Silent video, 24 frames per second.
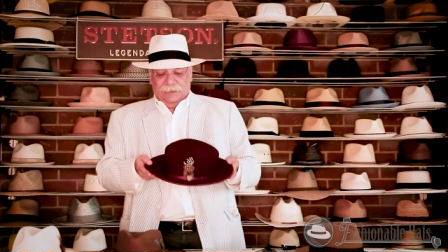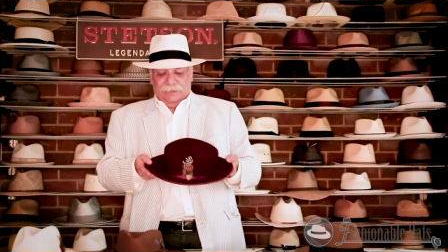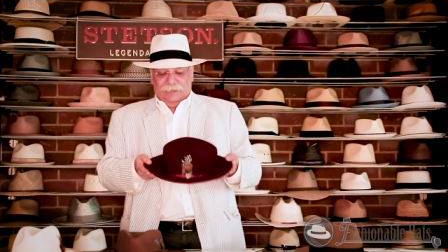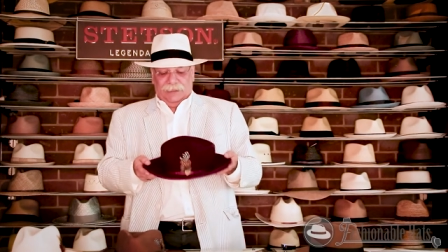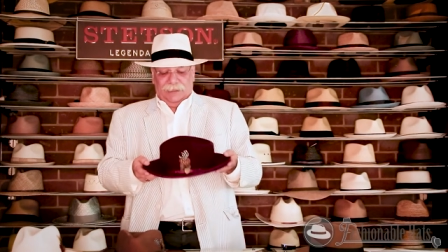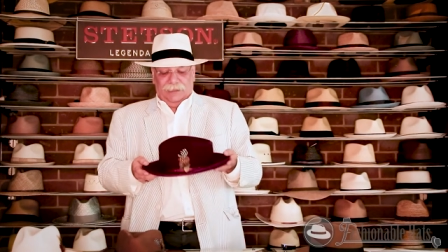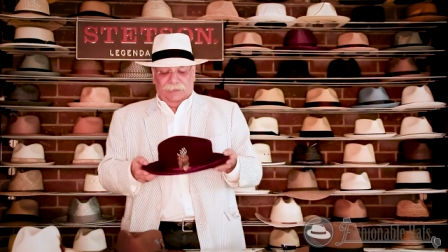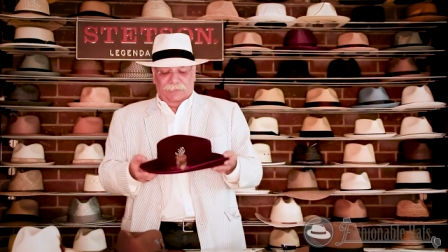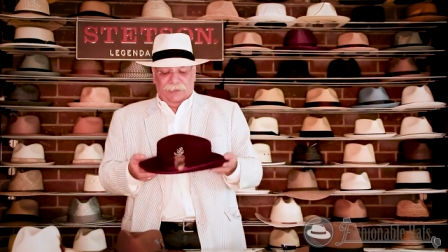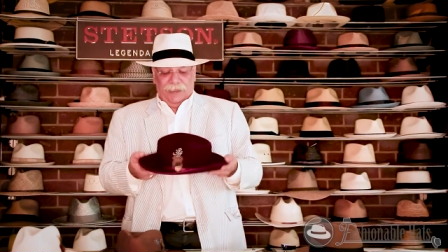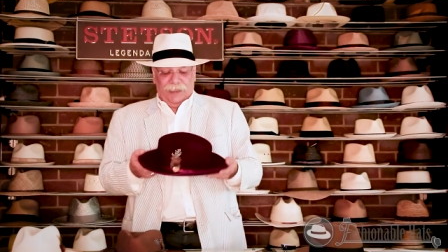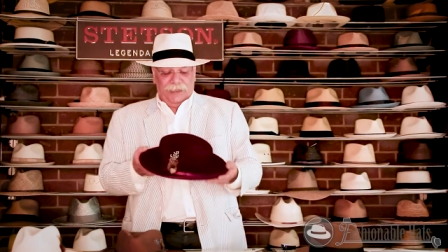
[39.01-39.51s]

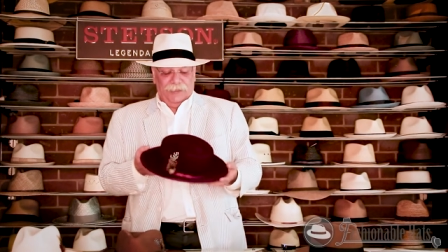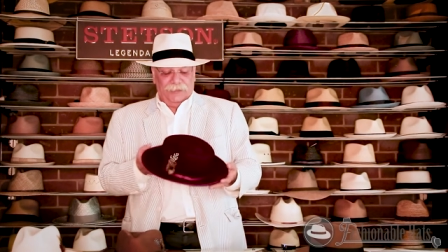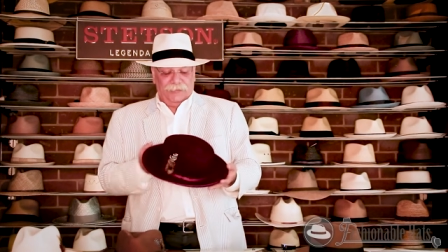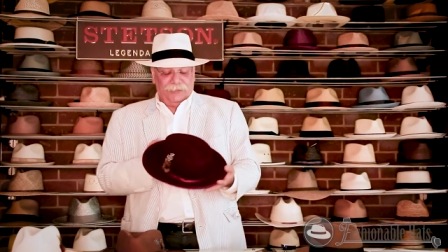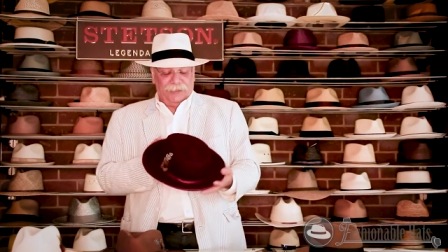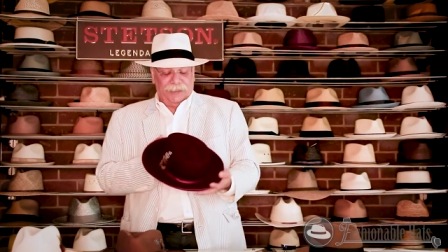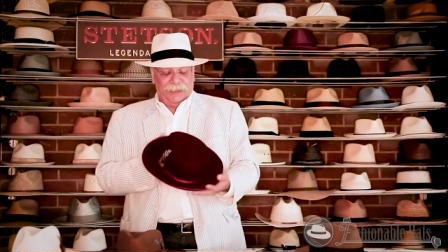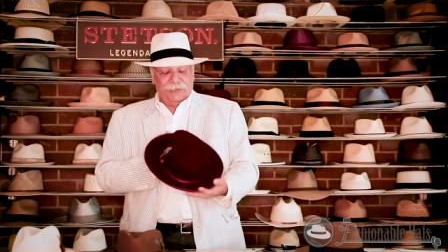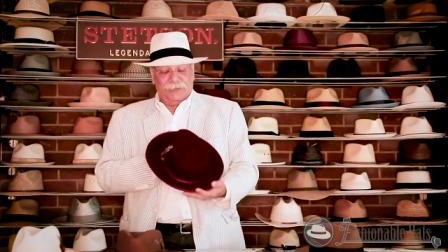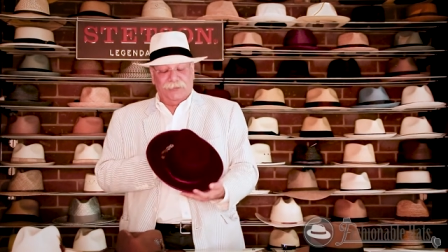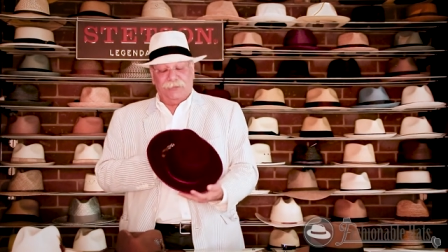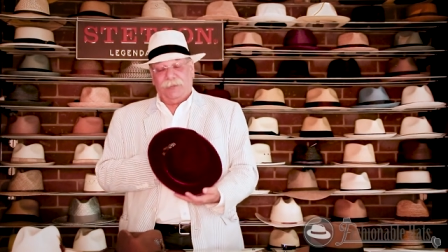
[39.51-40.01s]
Delavan
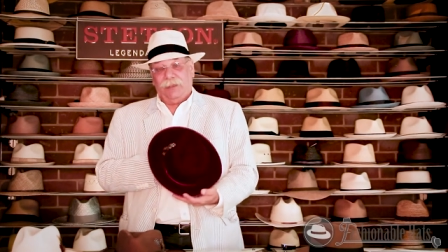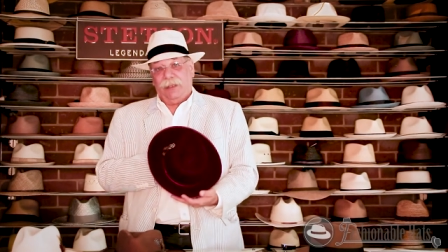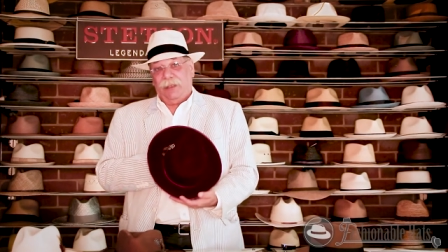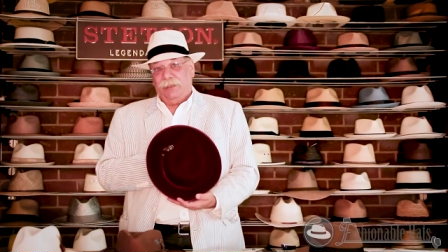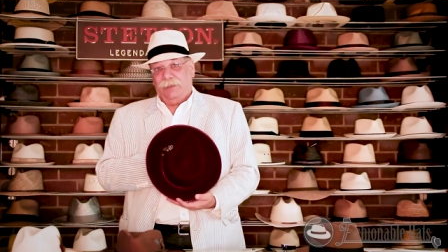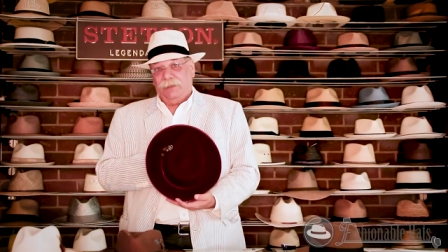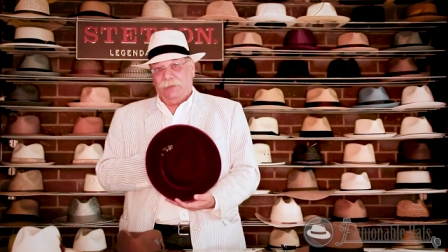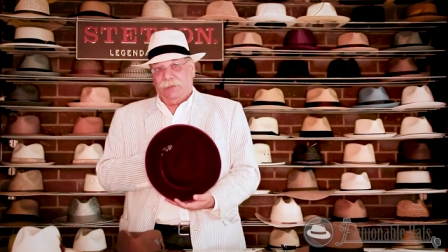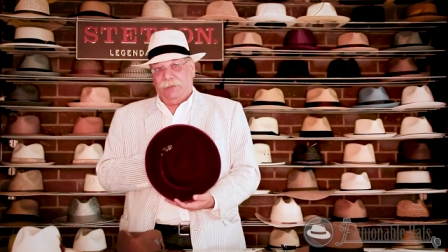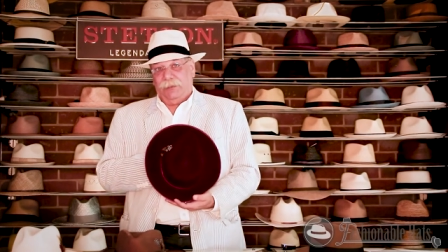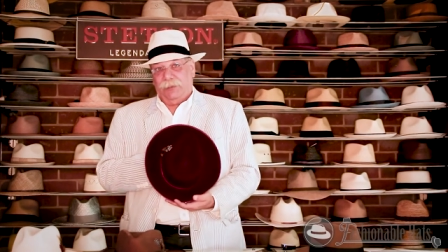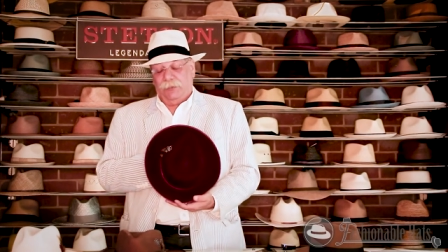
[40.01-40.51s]
is a nice
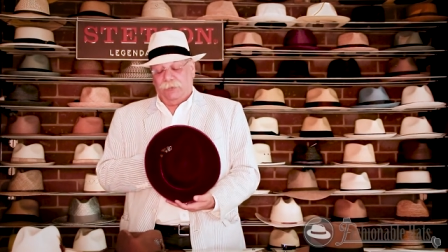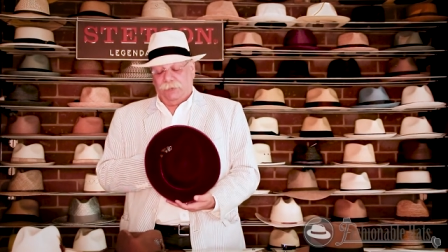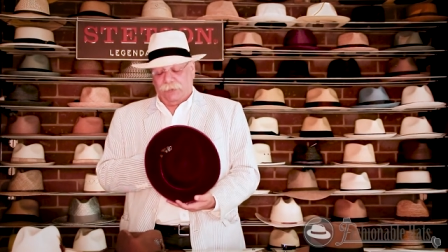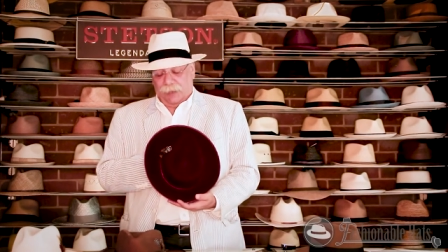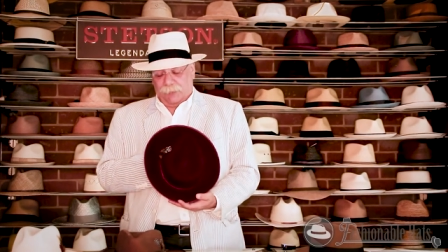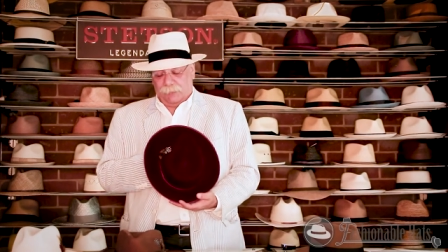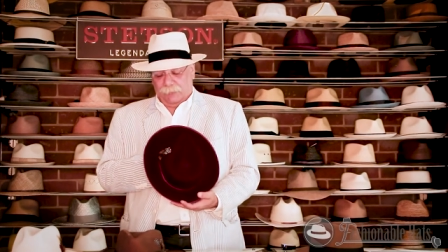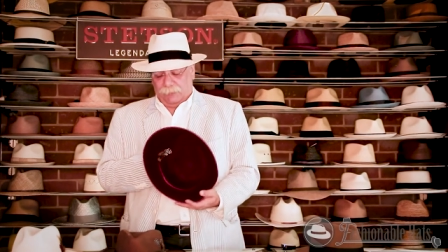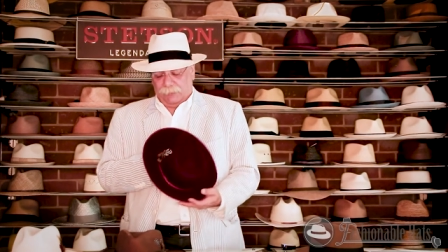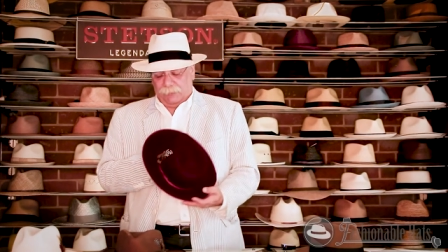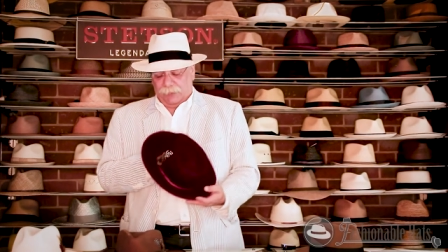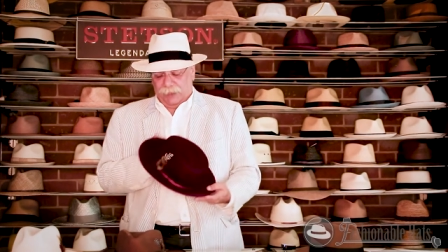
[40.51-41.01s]

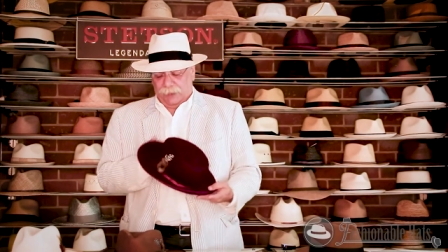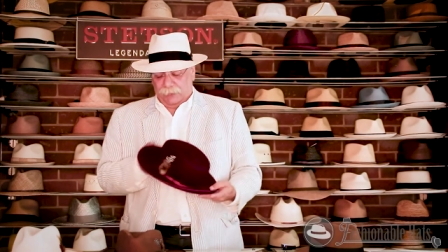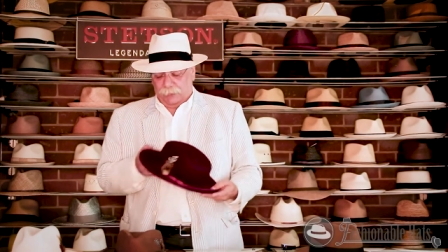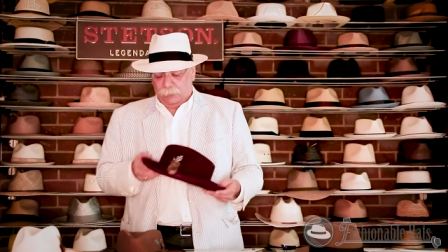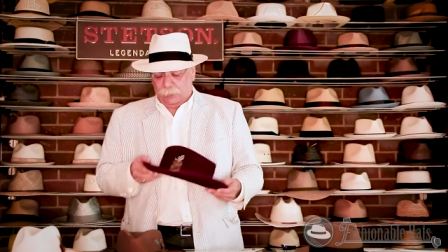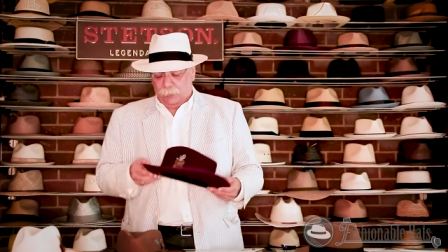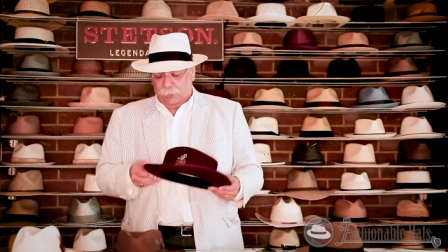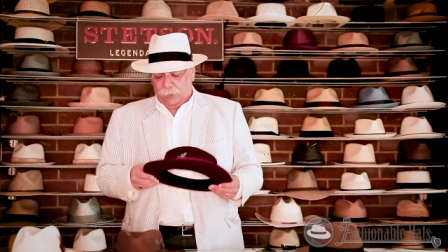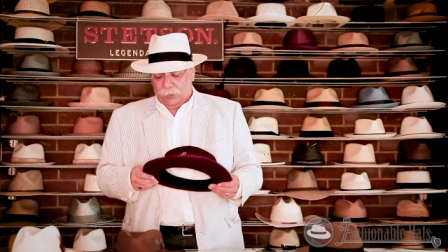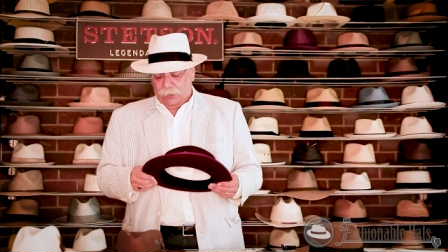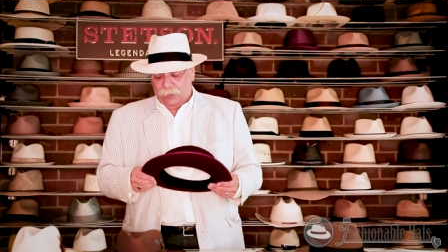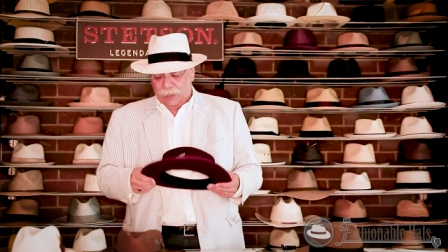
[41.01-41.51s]
teardrop
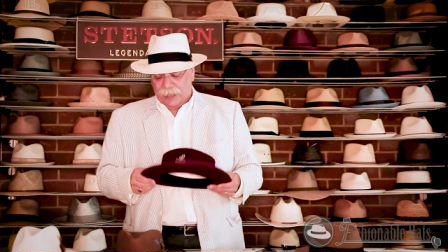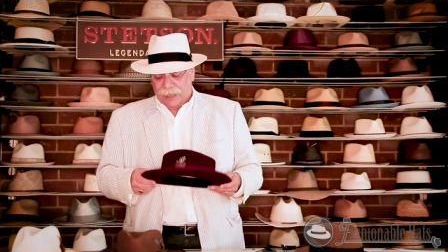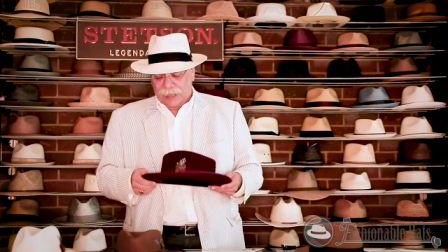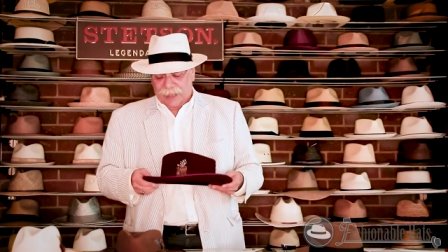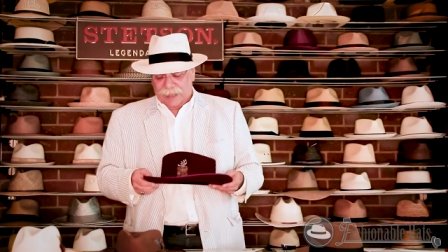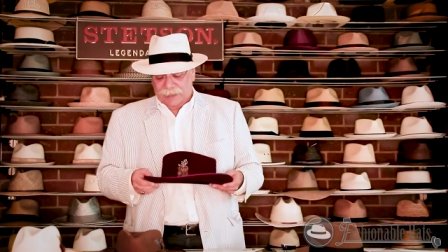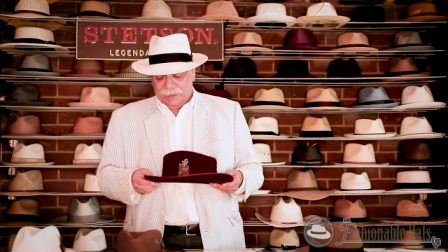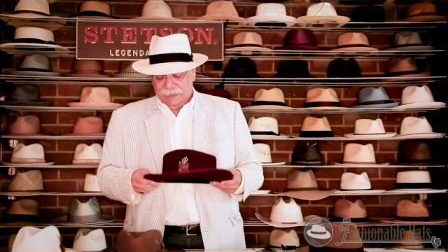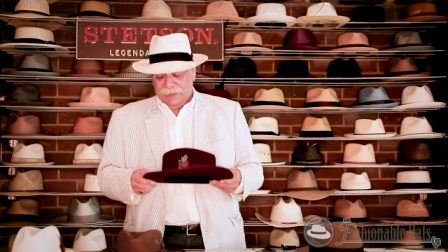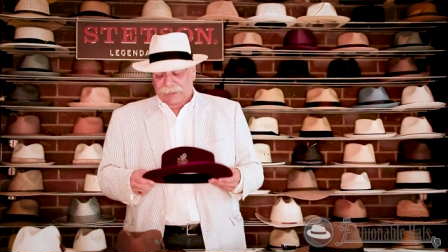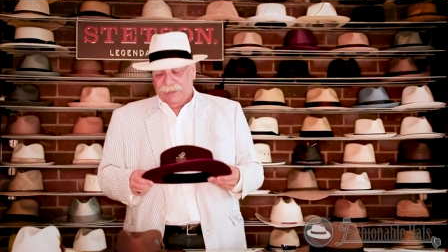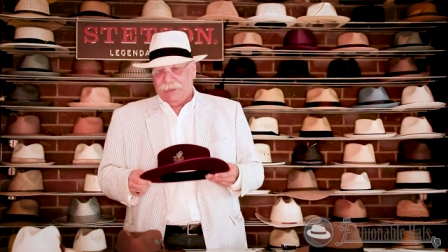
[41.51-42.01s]
crowned wool
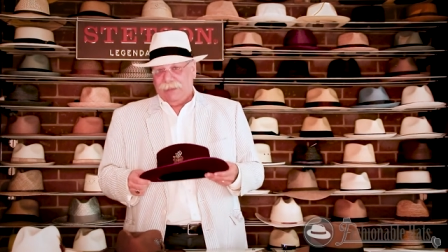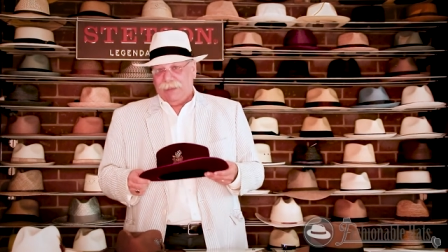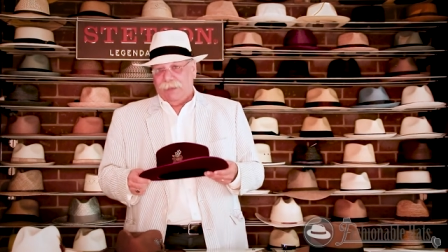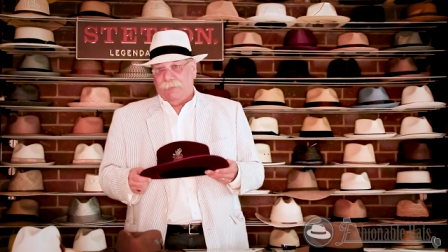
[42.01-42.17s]
hat.